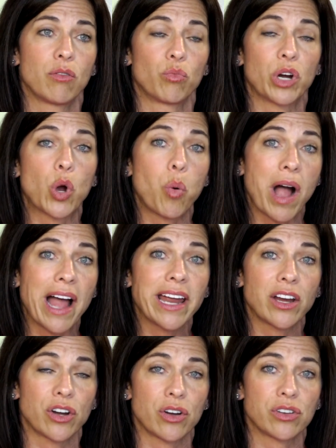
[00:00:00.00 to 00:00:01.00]

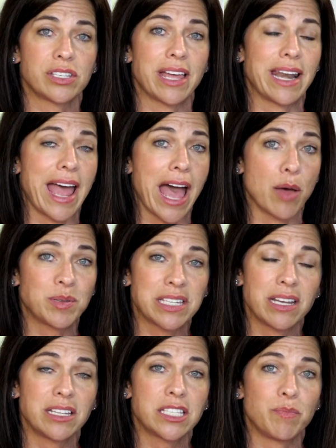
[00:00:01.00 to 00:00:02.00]
requires that
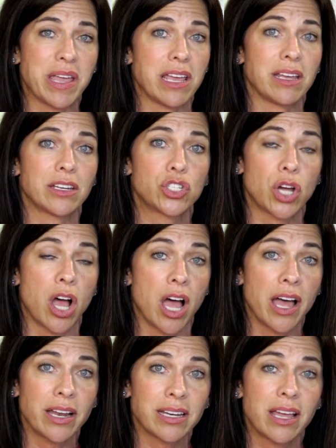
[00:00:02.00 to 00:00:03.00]
abstinence be
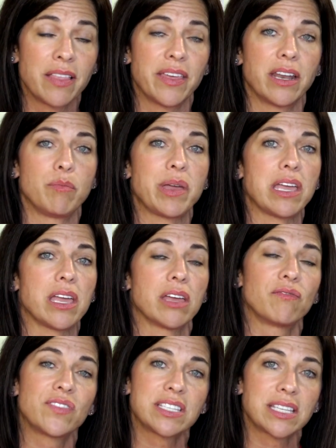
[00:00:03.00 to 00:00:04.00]
taught, that it be
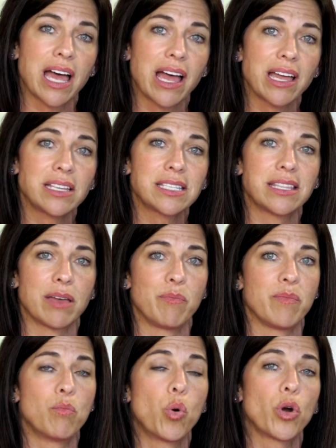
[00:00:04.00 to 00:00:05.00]
emphasized,
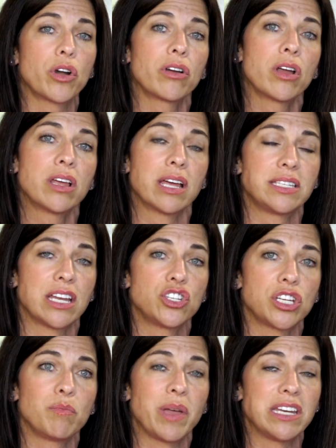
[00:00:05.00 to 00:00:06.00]
that more
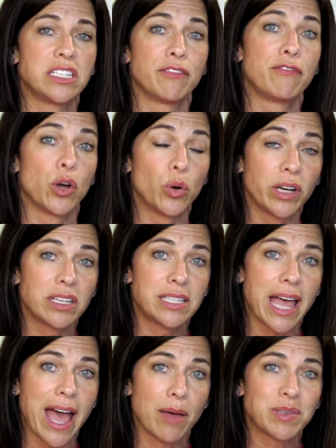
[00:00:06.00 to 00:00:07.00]
attention be devoted
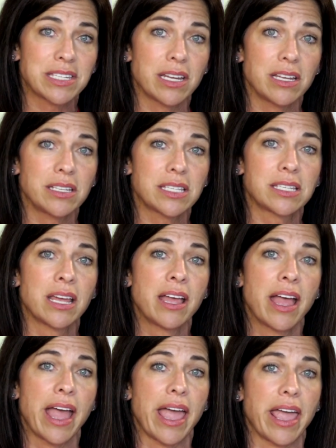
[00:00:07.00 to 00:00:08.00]
to abstinence,
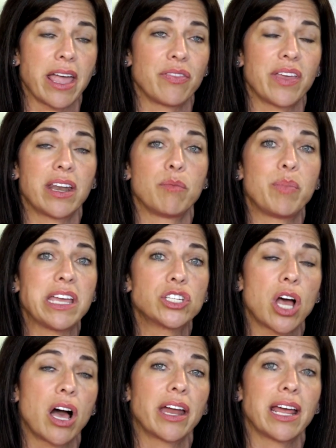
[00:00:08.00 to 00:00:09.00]
and that it be
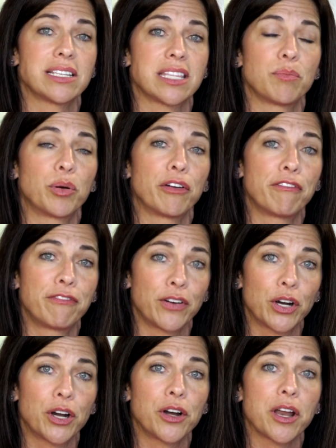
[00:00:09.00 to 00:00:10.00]
taught as the
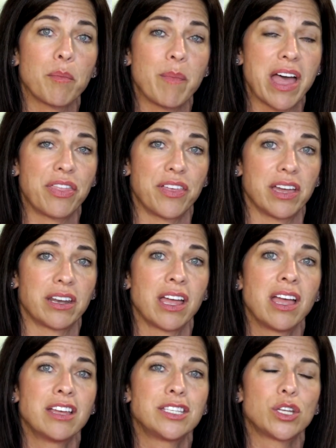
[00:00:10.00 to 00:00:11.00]
preferred method.
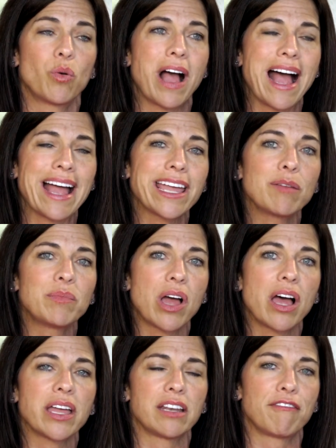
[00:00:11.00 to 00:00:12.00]
So I am
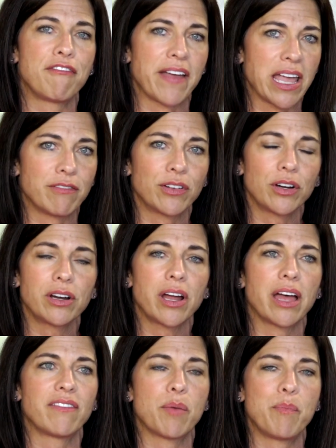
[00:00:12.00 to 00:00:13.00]
not in favor
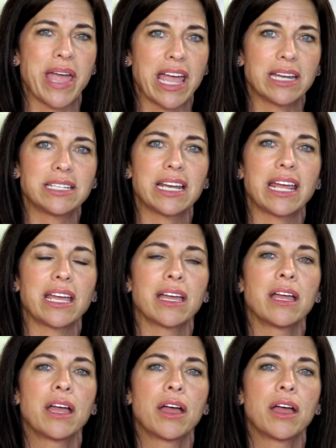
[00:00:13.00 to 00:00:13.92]
of abandoning